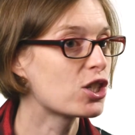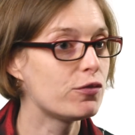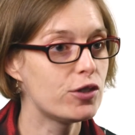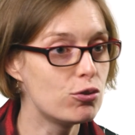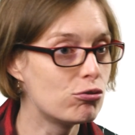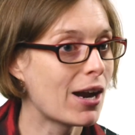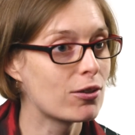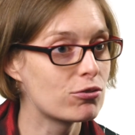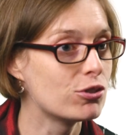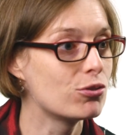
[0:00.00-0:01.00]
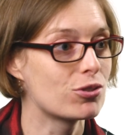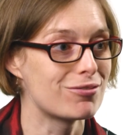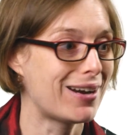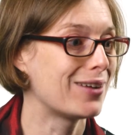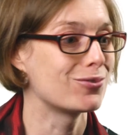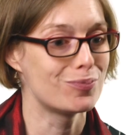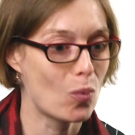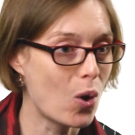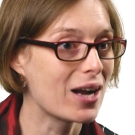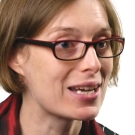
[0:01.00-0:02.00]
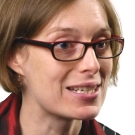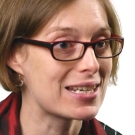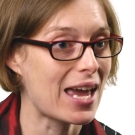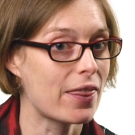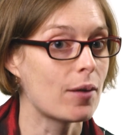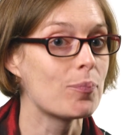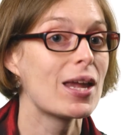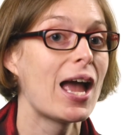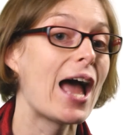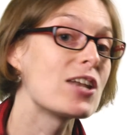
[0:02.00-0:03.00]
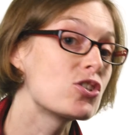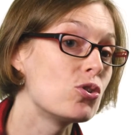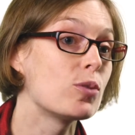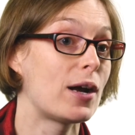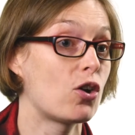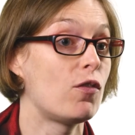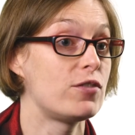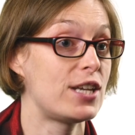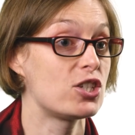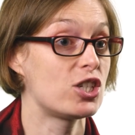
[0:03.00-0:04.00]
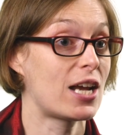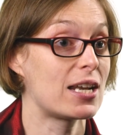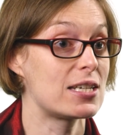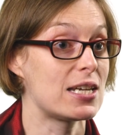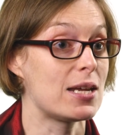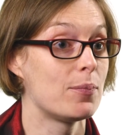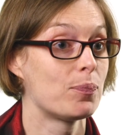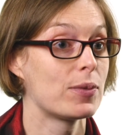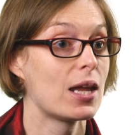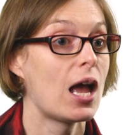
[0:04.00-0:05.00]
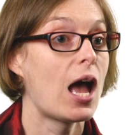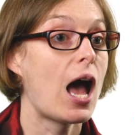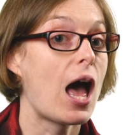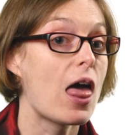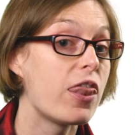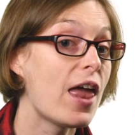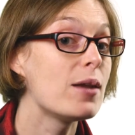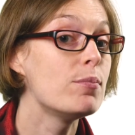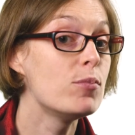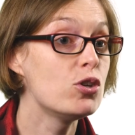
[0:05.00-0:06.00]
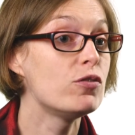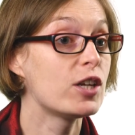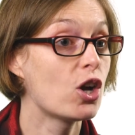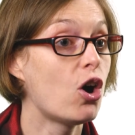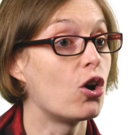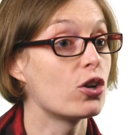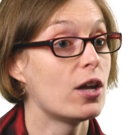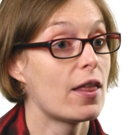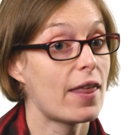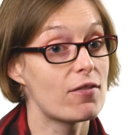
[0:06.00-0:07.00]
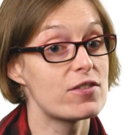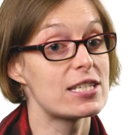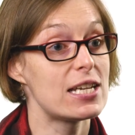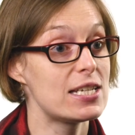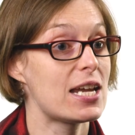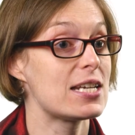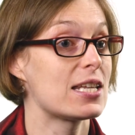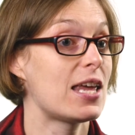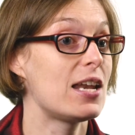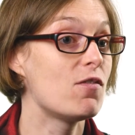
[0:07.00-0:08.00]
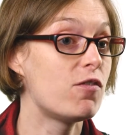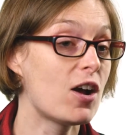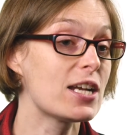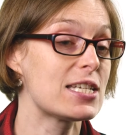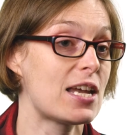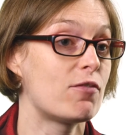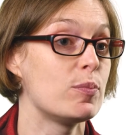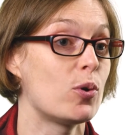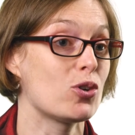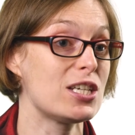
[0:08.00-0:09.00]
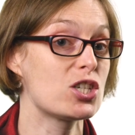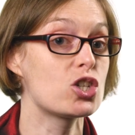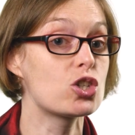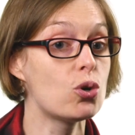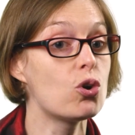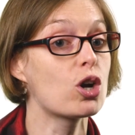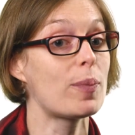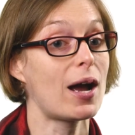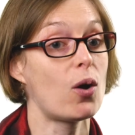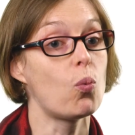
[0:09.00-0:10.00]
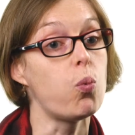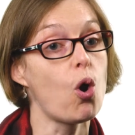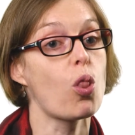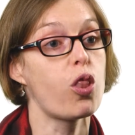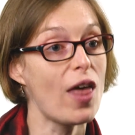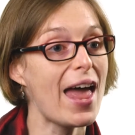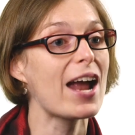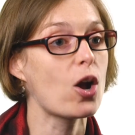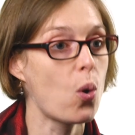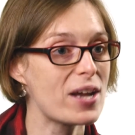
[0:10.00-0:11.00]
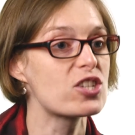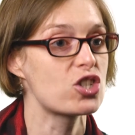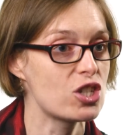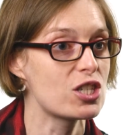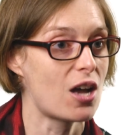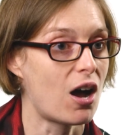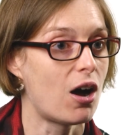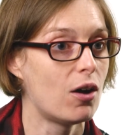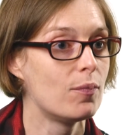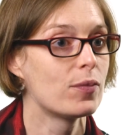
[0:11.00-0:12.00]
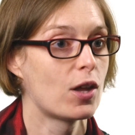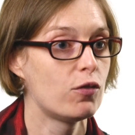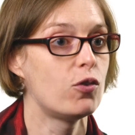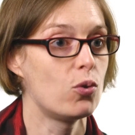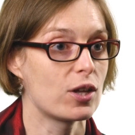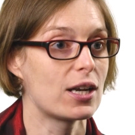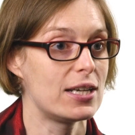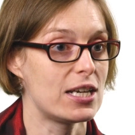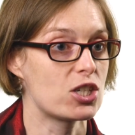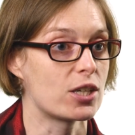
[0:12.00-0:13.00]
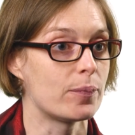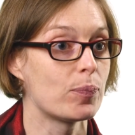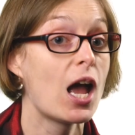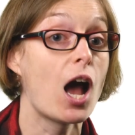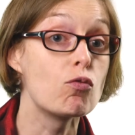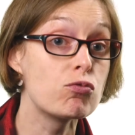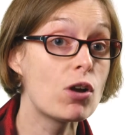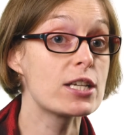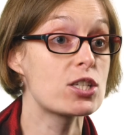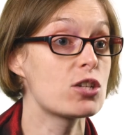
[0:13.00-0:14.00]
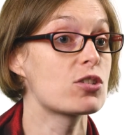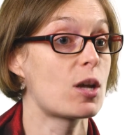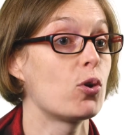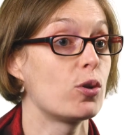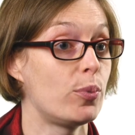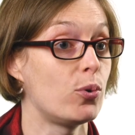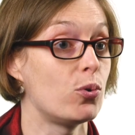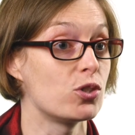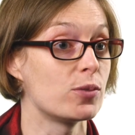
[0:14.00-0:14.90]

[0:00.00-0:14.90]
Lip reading: a few ground rules around working together, and talk about confidentiality. Then moving on, that facilitator then invites everybody to talk about what their questions are for the clinician and writes those up on a board.